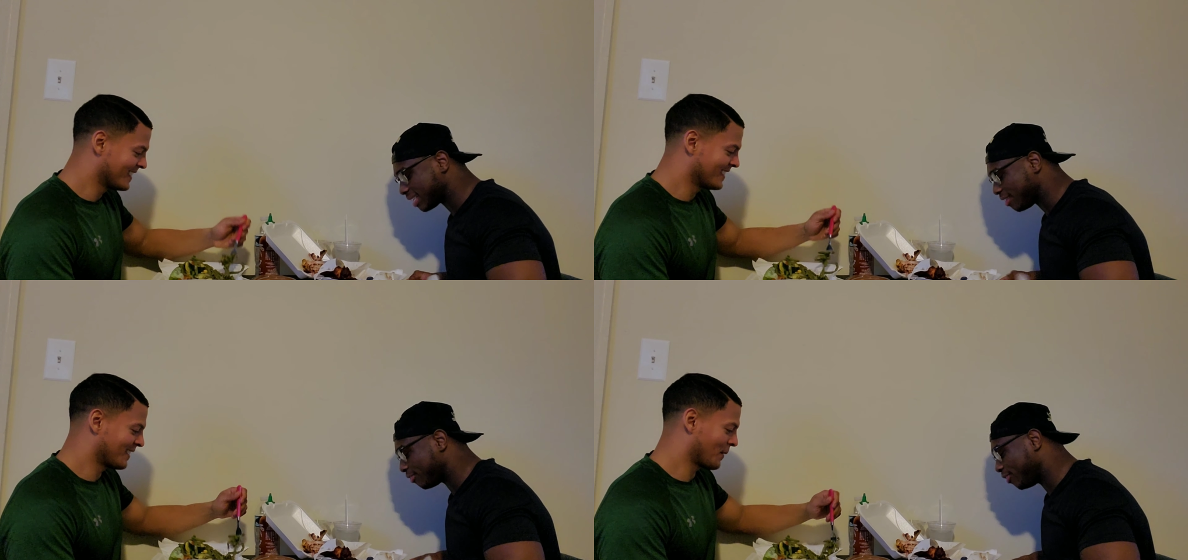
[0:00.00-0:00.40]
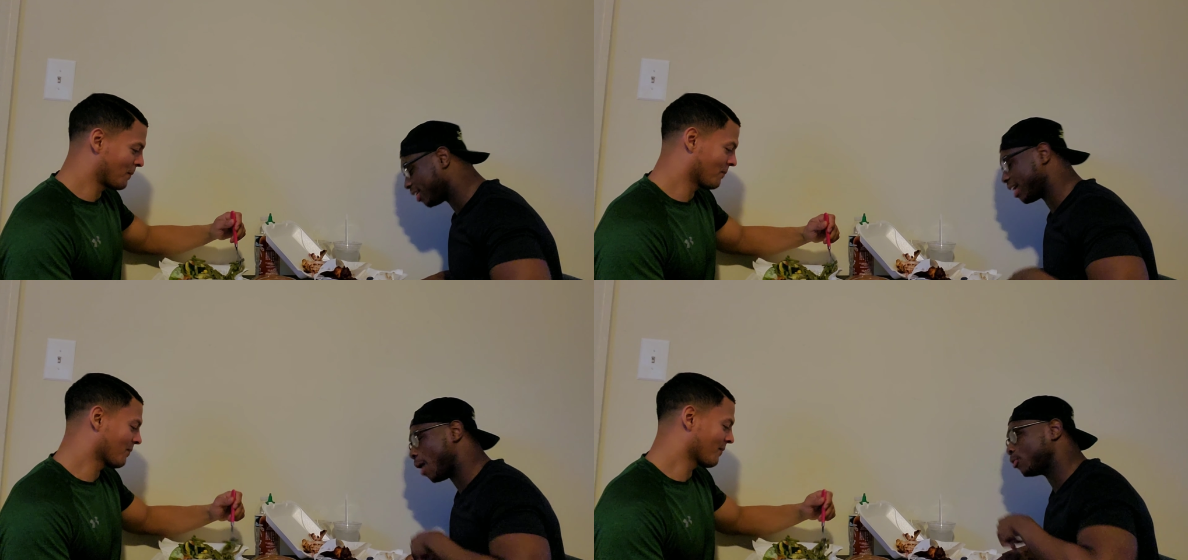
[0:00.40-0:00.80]
Speaker 1: say,
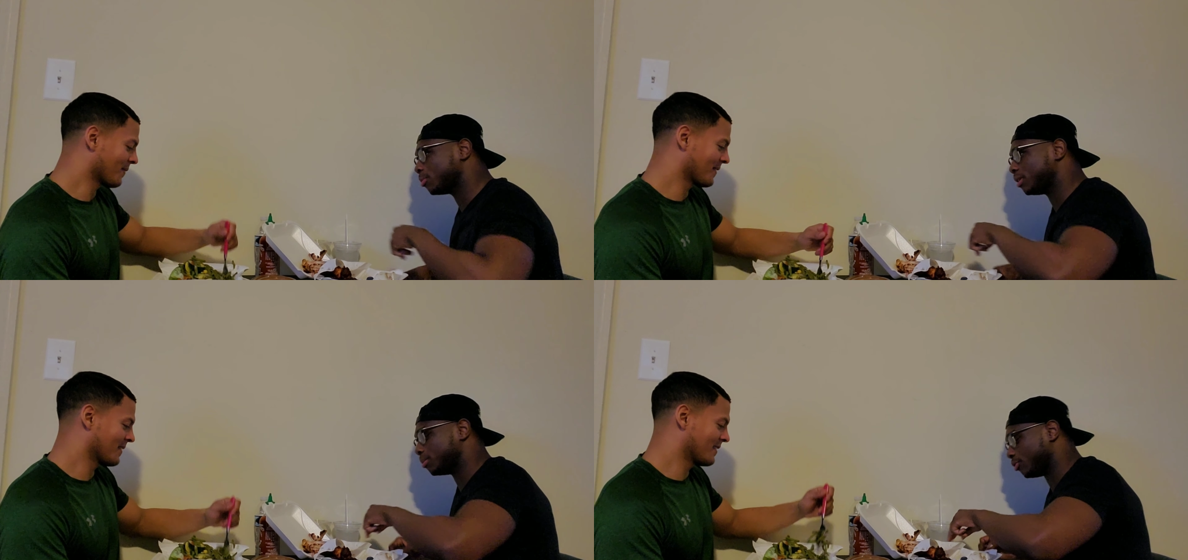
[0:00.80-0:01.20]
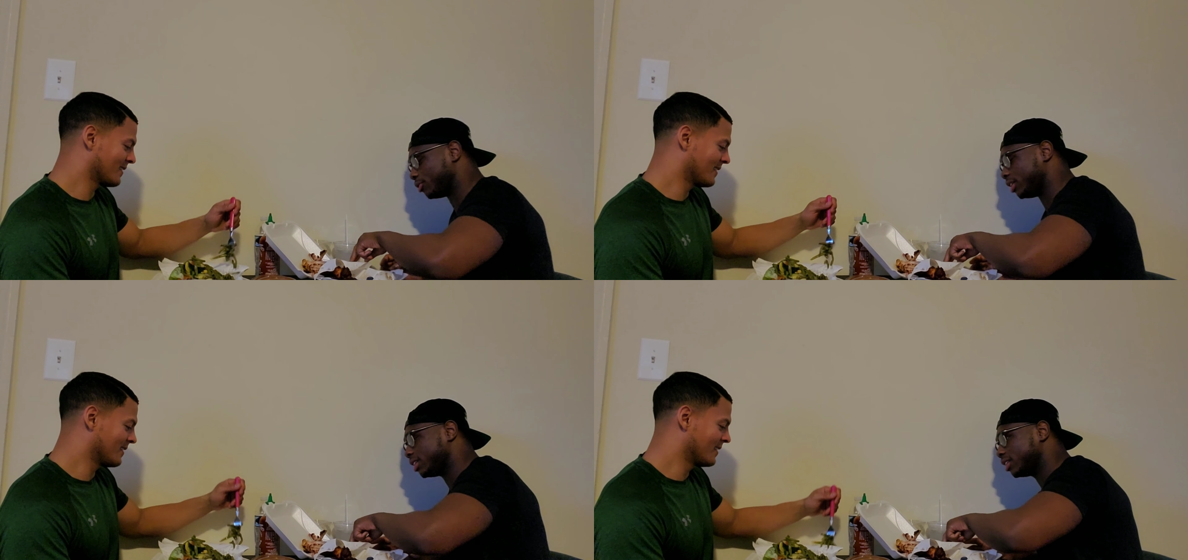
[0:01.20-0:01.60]
fuck it, I want to be a
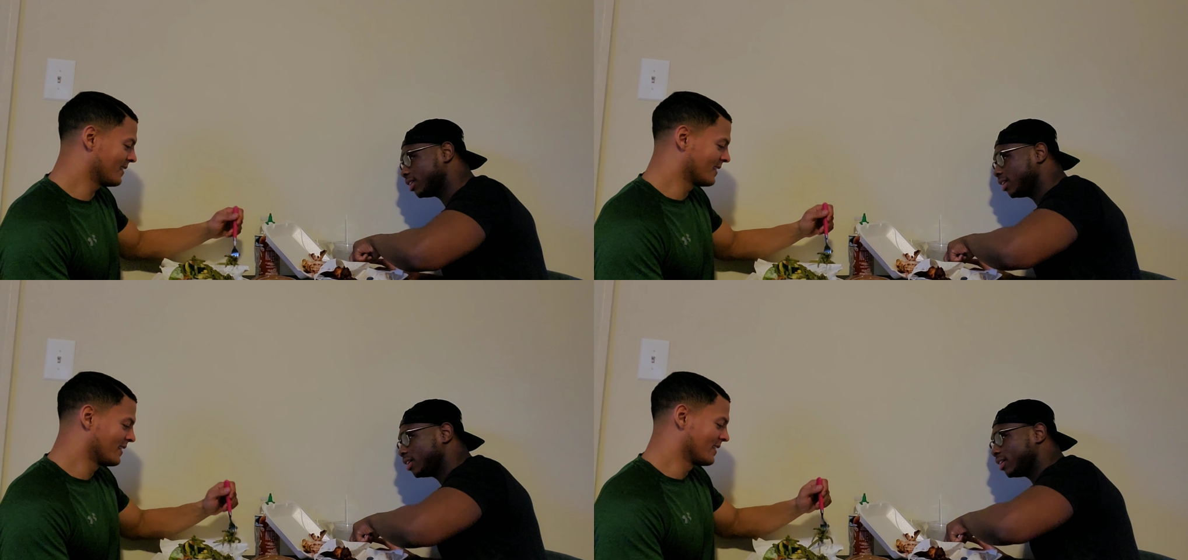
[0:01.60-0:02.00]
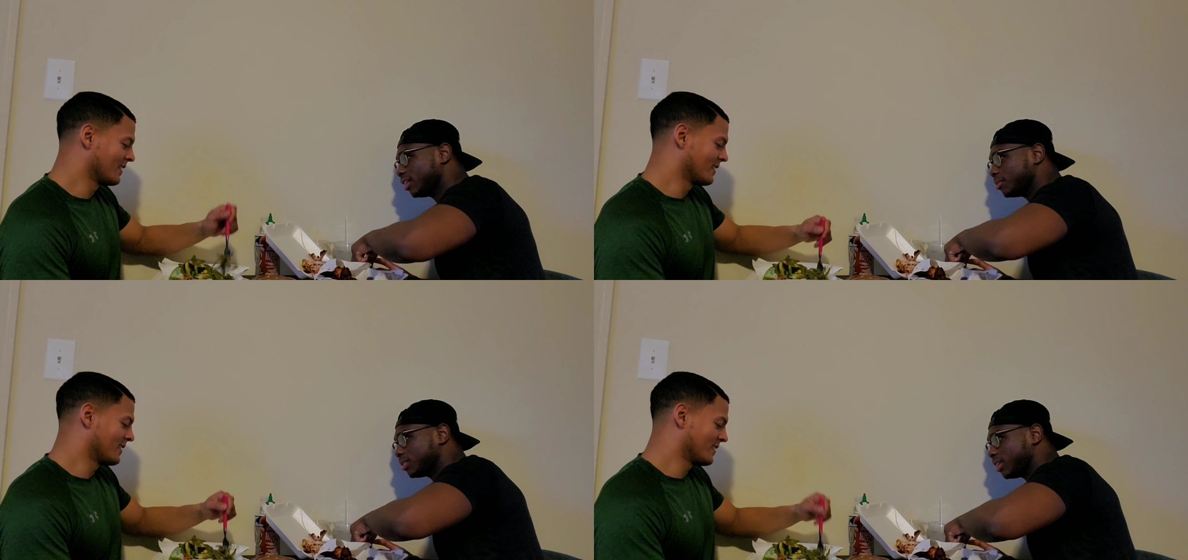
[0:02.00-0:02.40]
marine? You
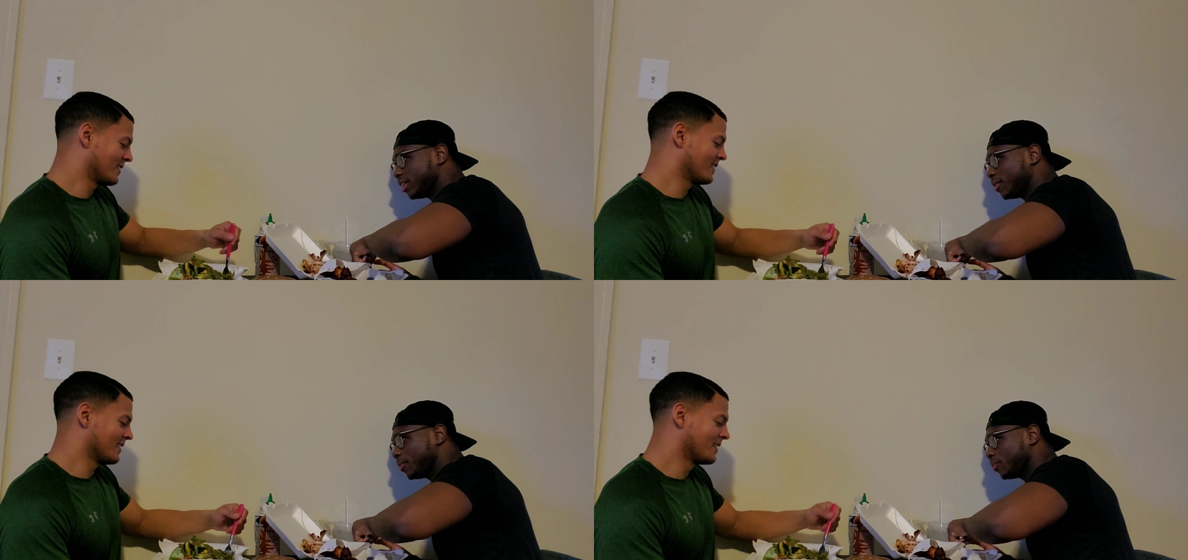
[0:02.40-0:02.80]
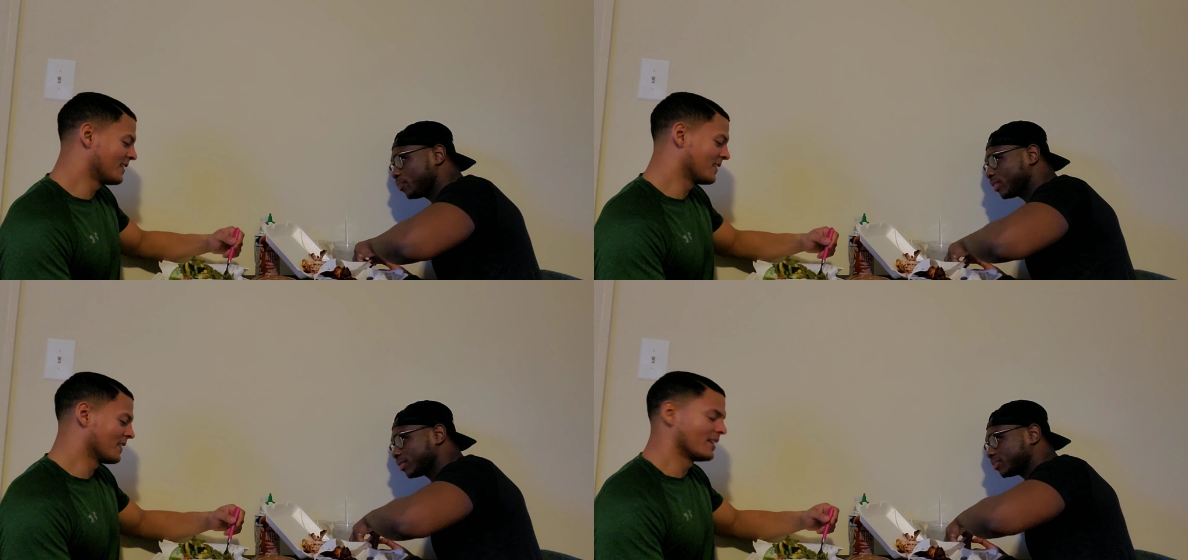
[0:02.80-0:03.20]
know what I'm saying?
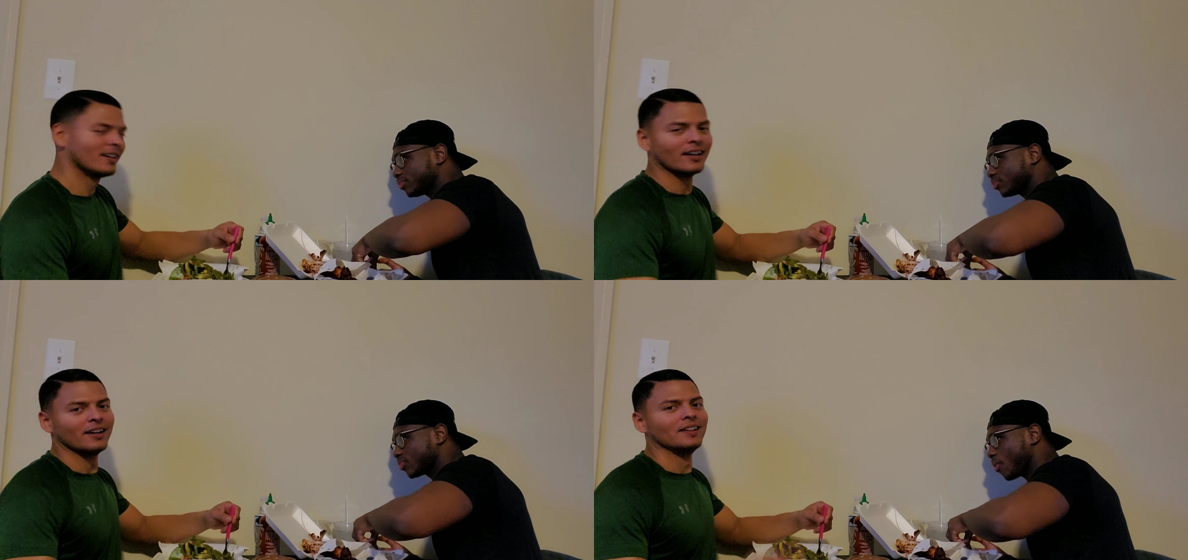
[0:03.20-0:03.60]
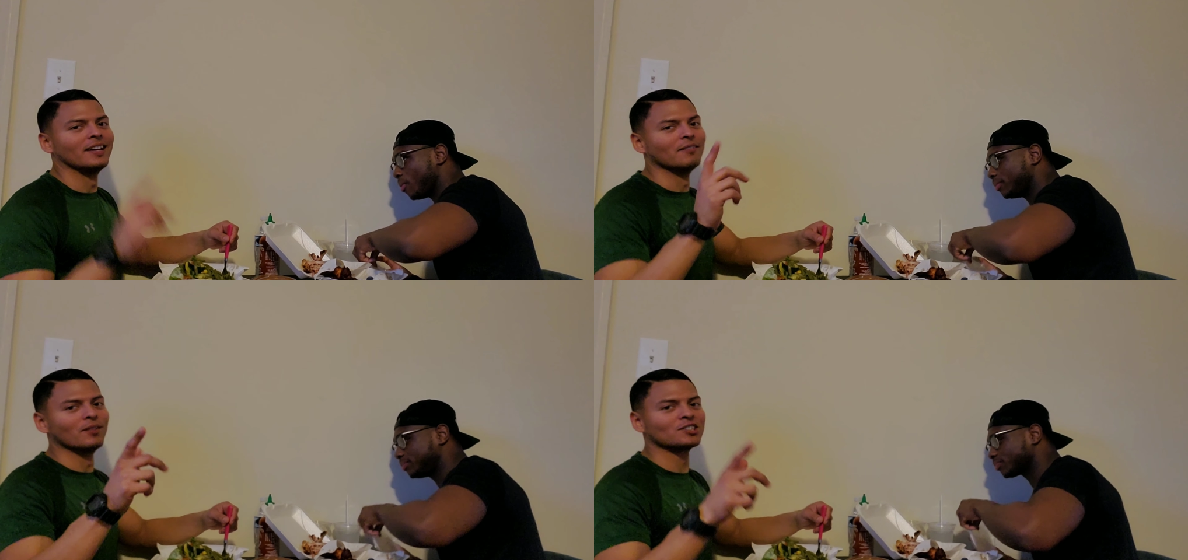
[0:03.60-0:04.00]

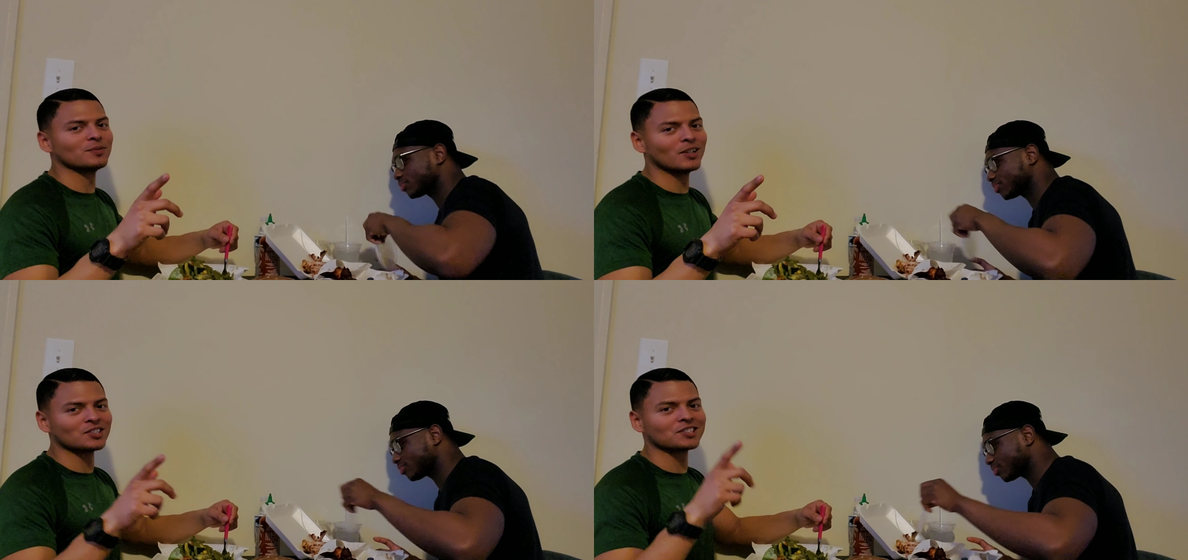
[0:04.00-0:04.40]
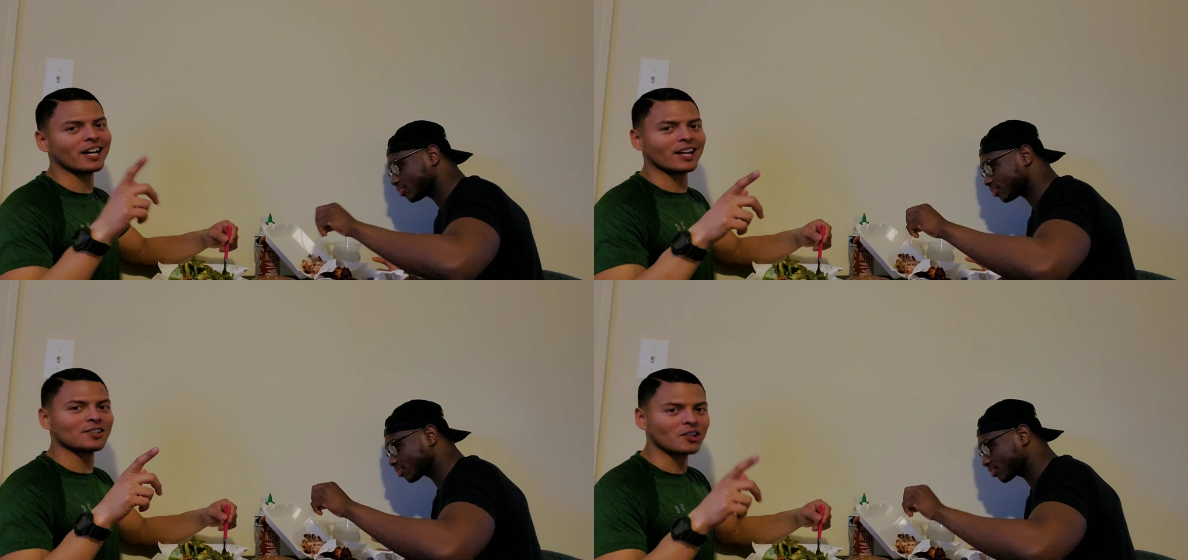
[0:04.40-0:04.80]
Speaker 2: Hey, first of all,
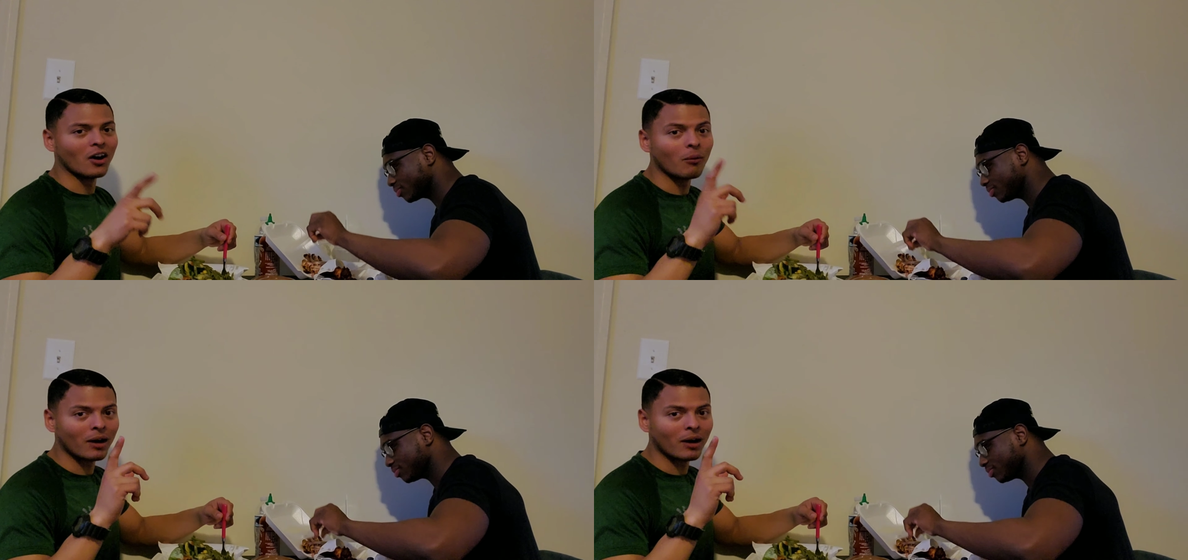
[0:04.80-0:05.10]
shout out to all